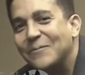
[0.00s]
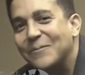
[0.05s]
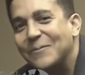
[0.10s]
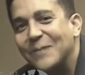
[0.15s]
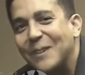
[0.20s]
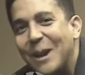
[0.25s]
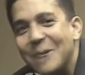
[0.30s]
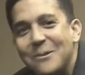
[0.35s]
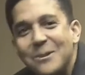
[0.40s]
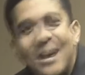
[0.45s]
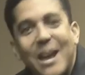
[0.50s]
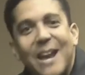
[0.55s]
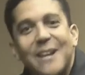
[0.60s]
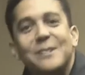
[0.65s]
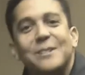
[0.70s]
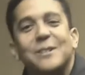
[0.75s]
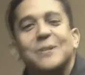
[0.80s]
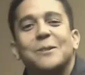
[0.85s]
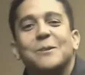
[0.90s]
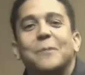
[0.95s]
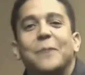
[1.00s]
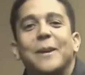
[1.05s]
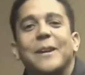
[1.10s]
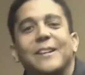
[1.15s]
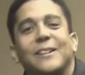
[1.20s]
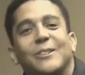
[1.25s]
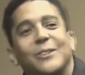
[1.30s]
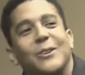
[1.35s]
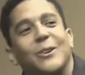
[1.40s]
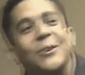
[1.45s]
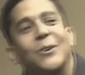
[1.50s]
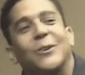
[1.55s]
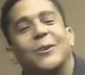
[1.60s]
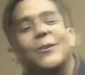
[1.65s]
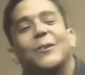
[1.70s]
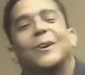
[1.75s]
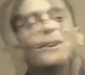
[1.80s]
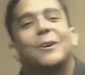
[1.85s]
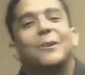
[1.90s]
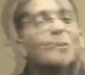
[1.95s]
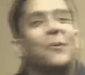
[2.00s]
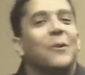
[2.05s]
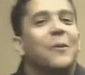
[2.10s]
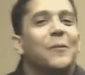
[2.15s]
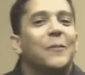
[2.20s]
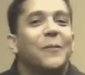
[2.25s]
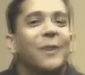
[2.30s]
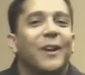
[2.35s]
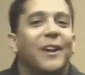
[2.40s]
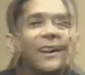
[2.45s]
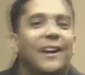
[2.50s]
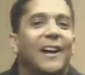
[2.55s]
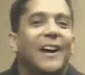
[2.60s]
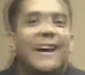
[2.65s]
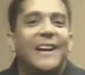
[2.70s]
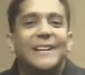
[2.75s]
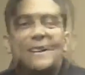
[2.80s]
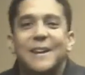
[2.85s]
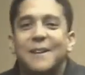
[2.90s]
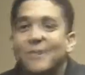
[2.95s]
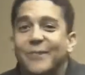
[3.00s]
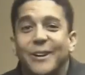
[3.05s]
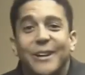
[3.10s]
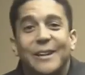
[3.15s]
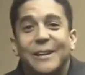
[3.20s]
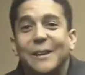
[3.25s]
I was asked to speak to a group that I never get